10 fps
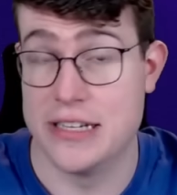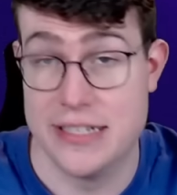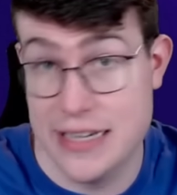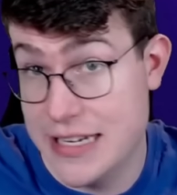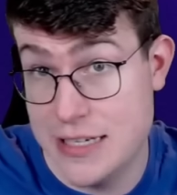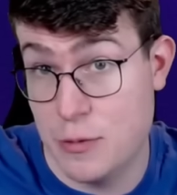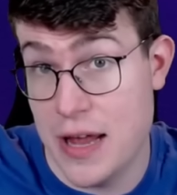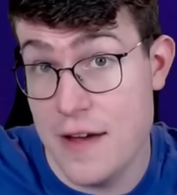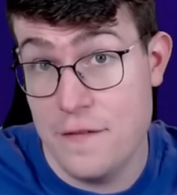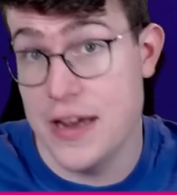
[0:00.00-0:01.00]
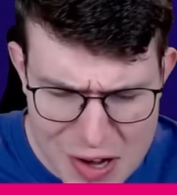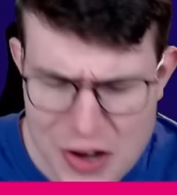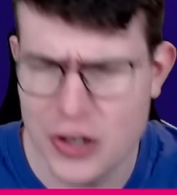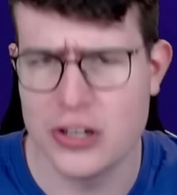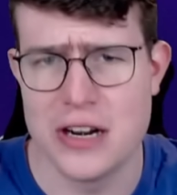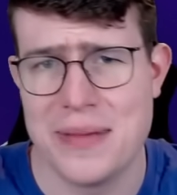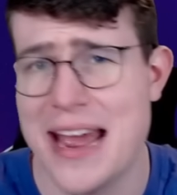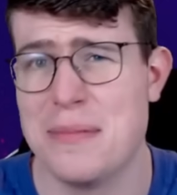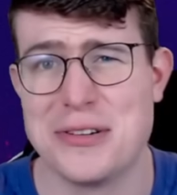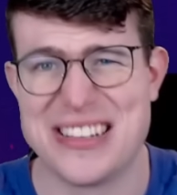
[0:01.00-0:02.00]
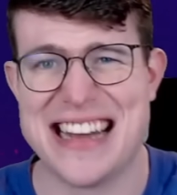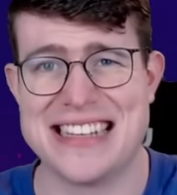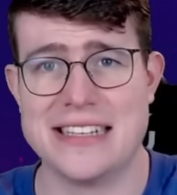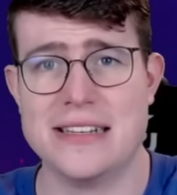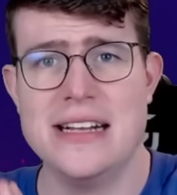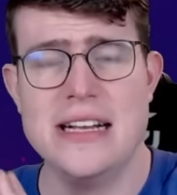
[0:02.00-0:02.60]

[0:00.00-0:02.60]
This is at least what I think. You're not going to be able to get the